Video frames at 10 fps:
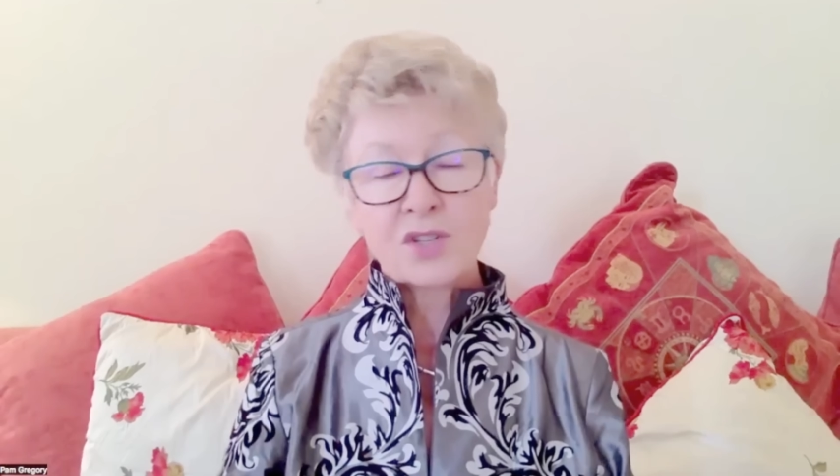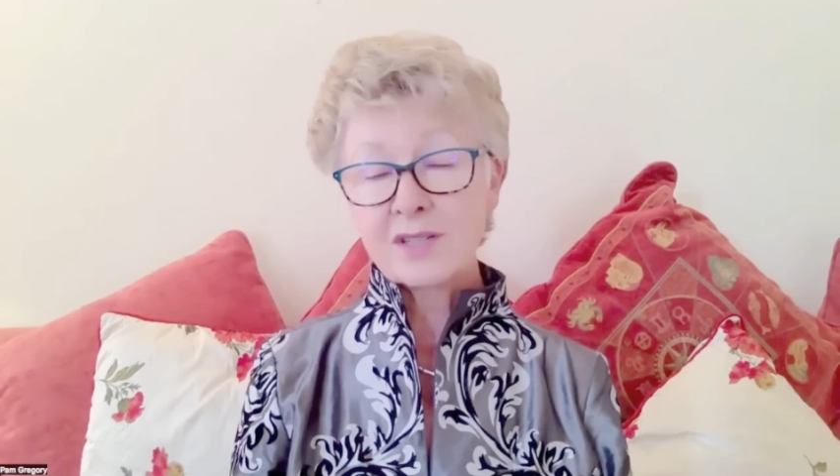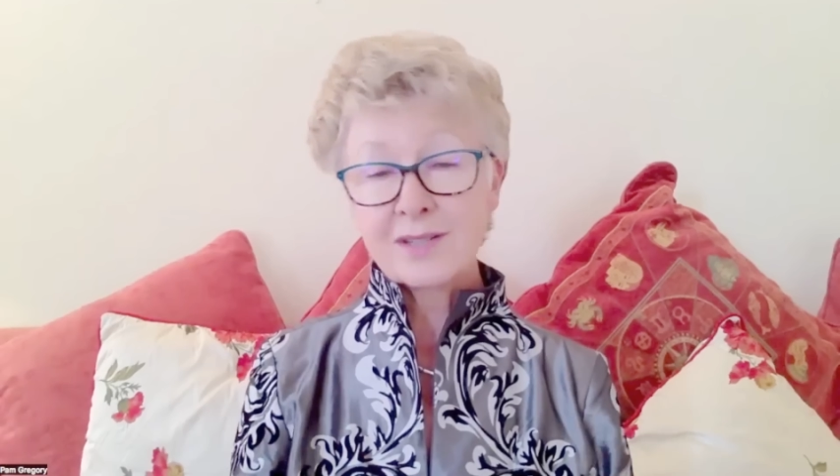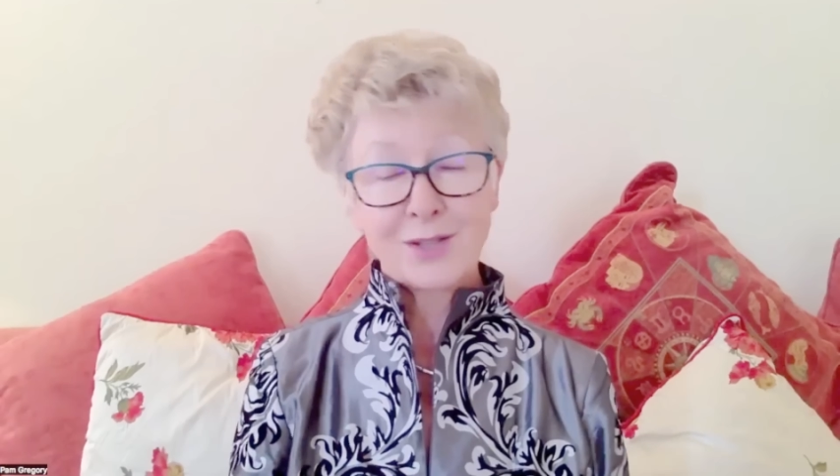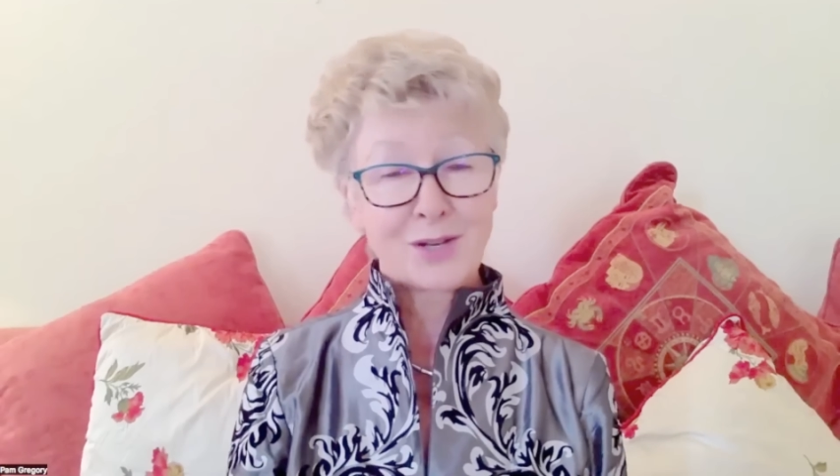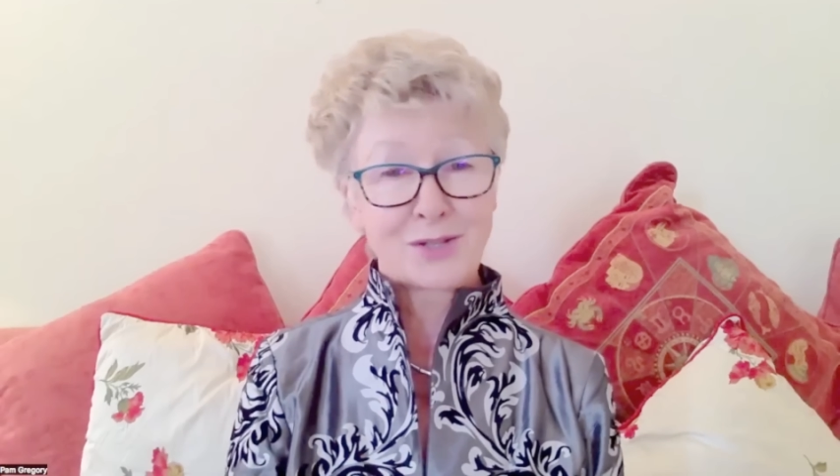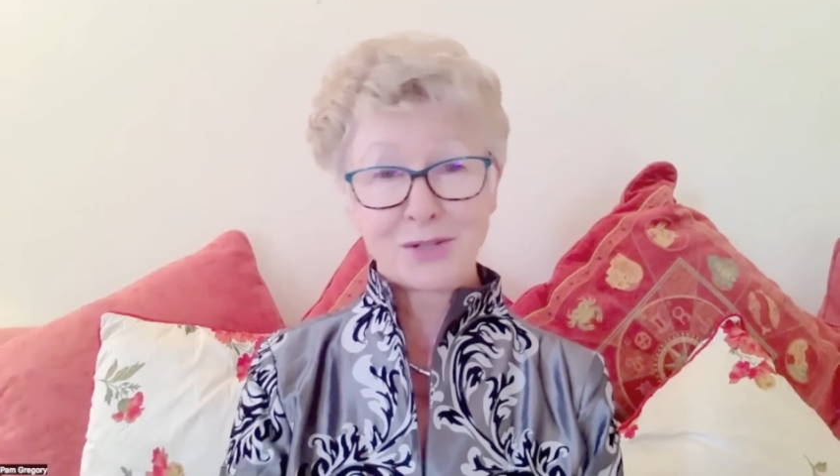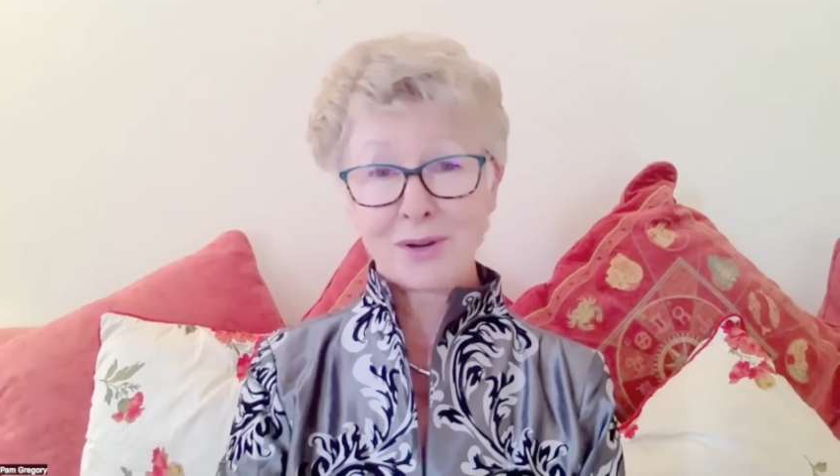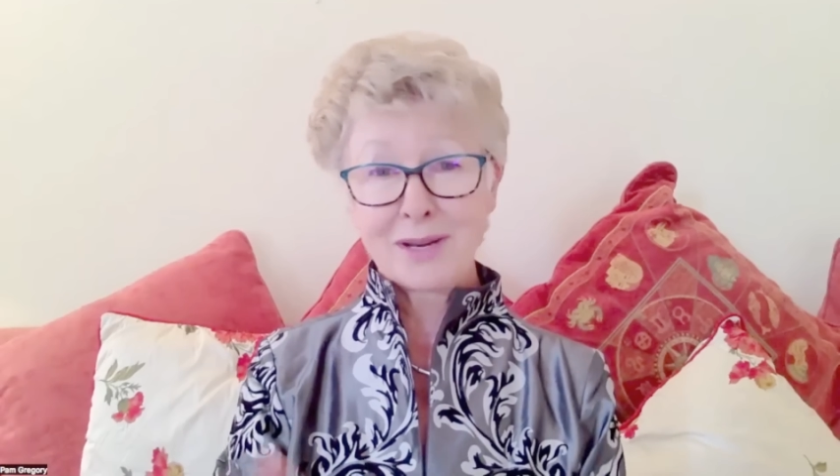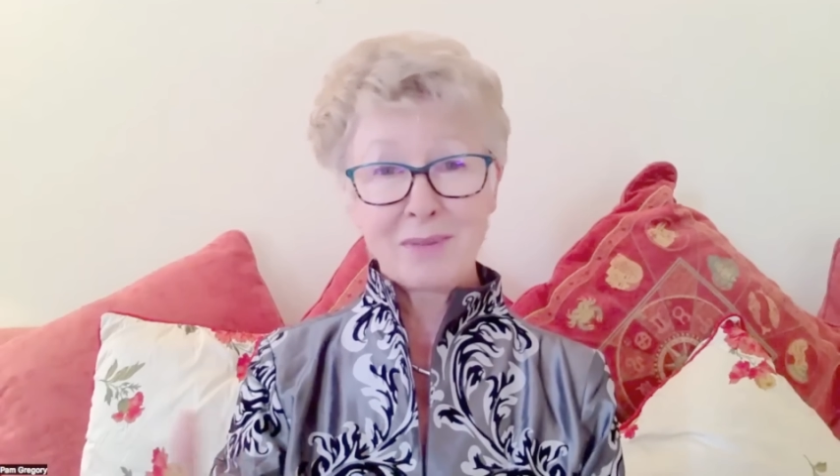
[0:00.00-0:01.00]
this is just
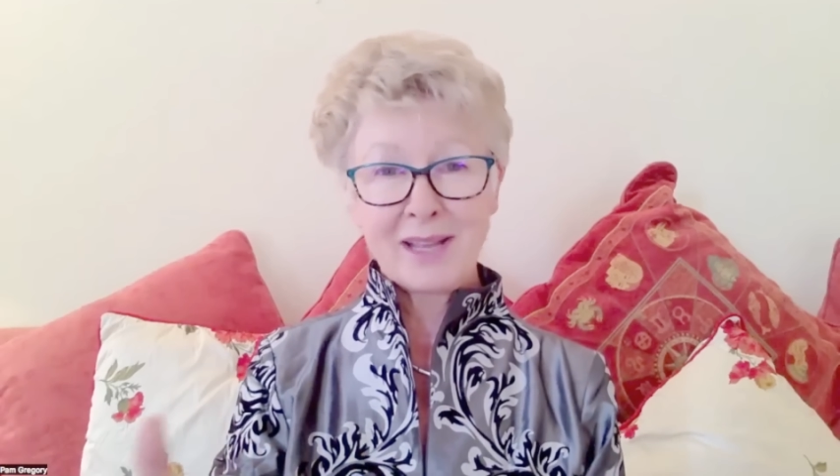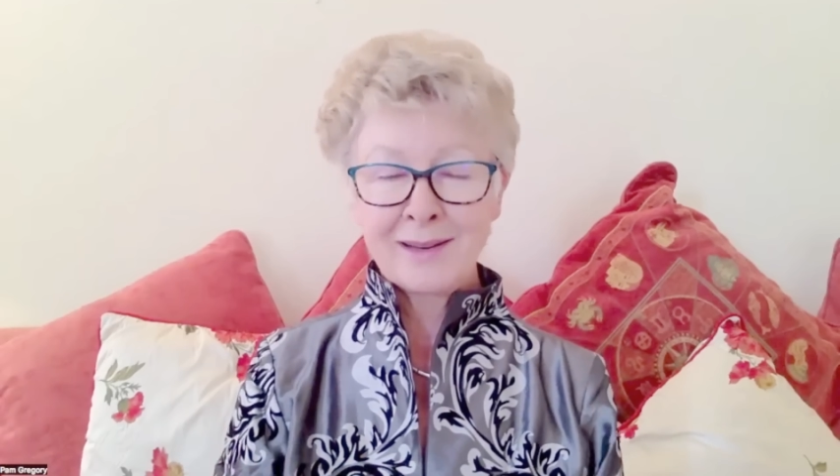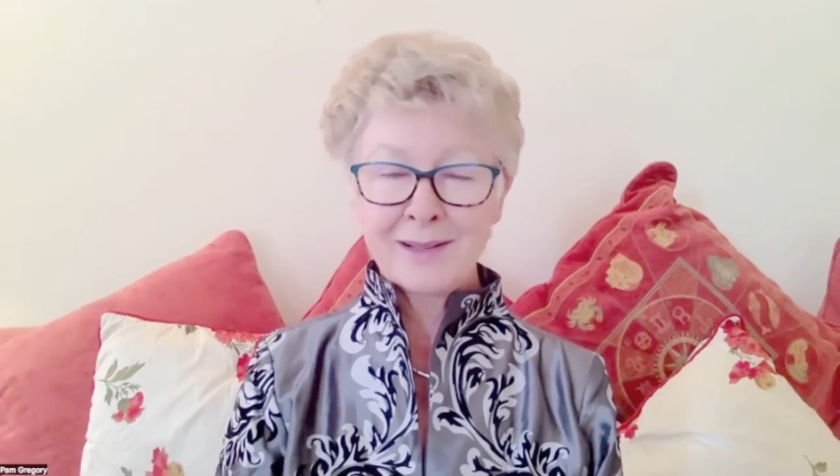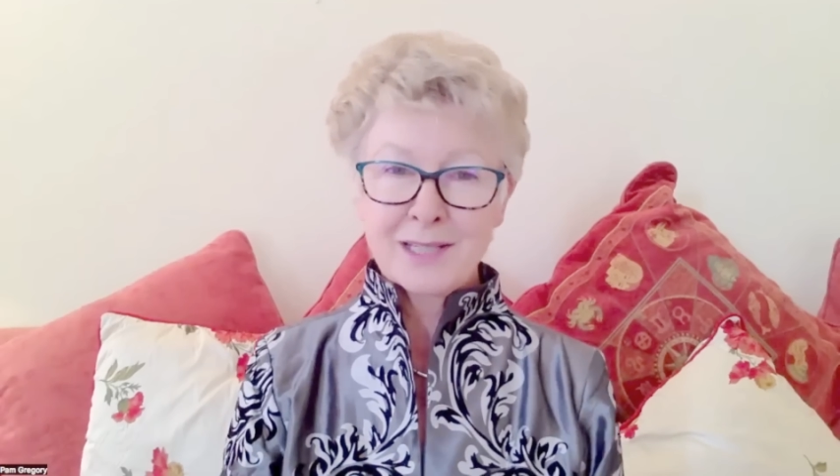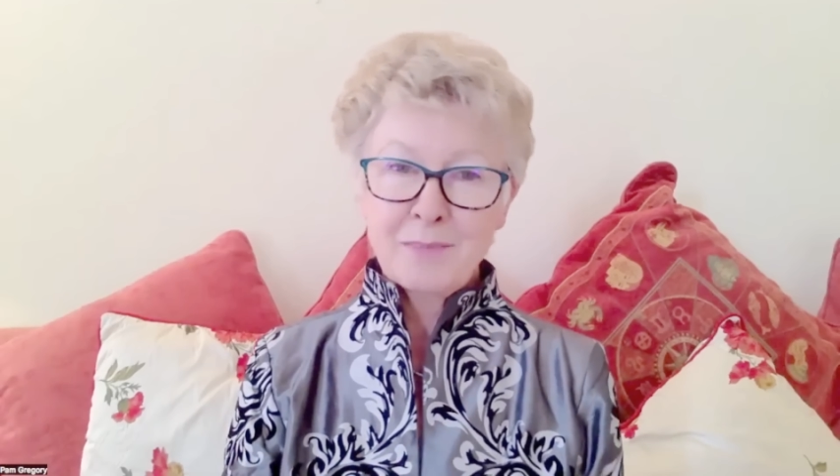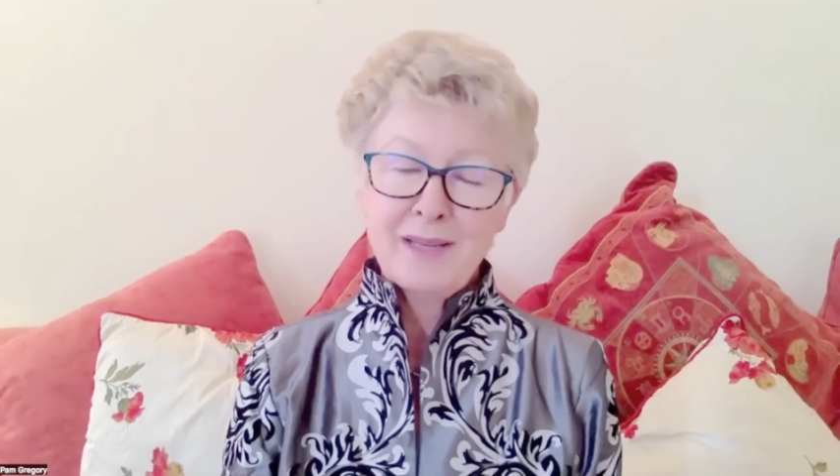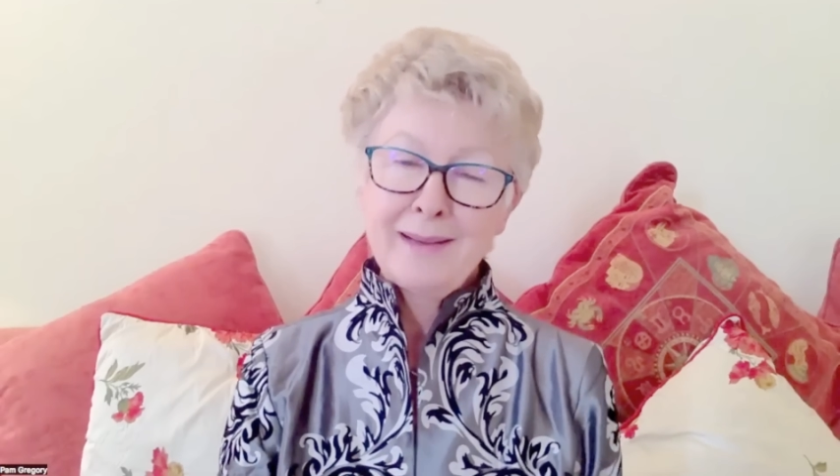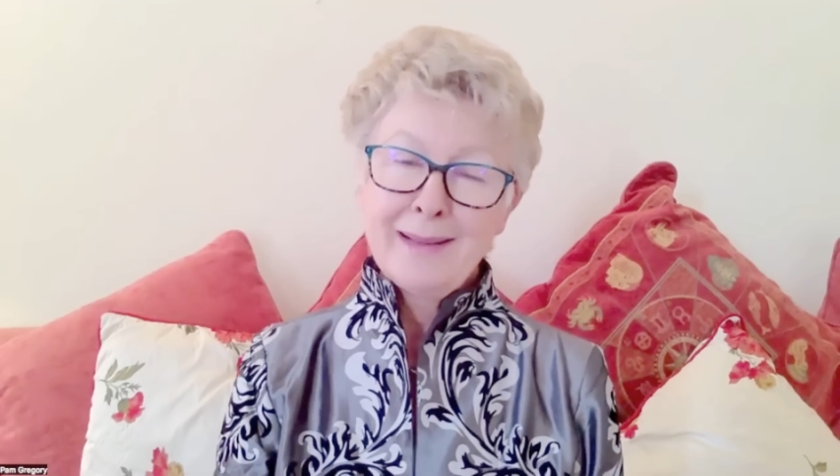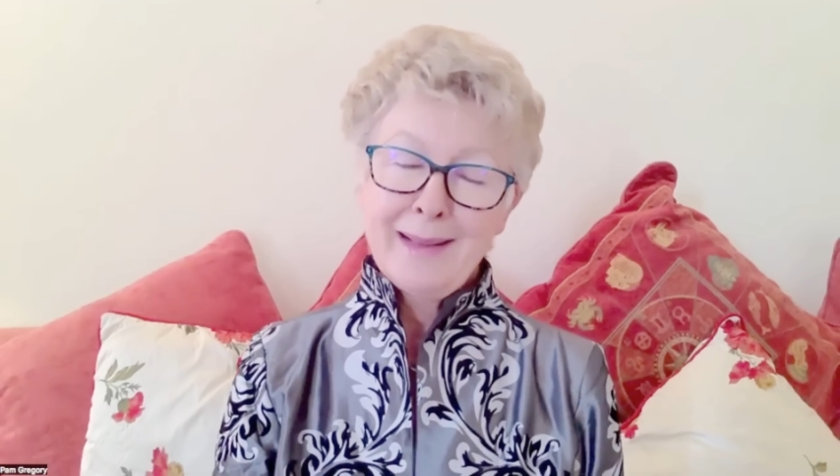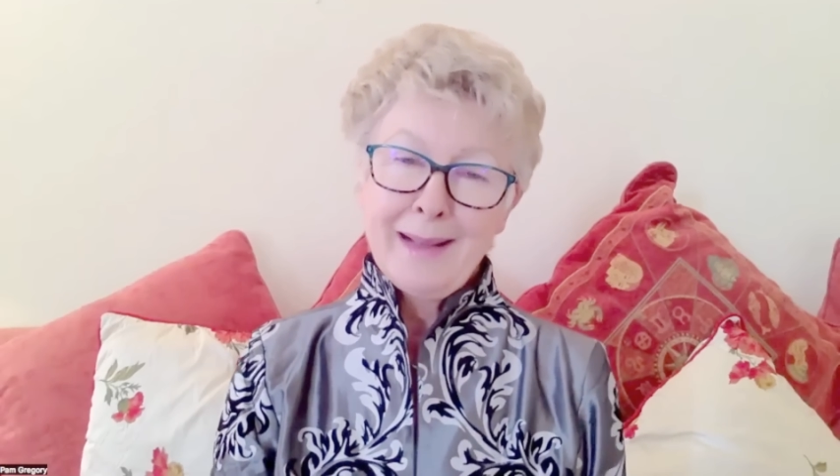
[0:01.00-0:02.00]
jolly bad luck to be